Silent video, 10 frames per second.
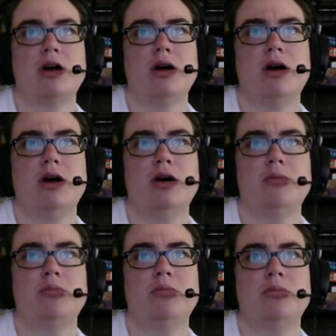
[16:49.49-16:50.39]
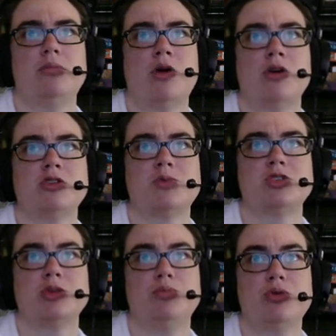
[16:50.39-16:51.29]
are
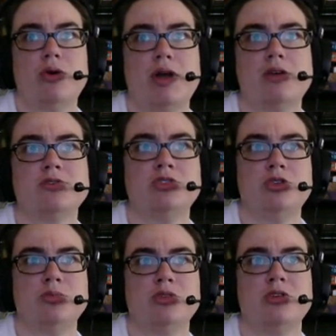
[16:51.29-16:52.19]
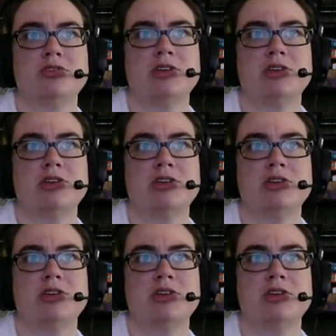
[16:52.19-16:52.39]
especially pronouns, numerals,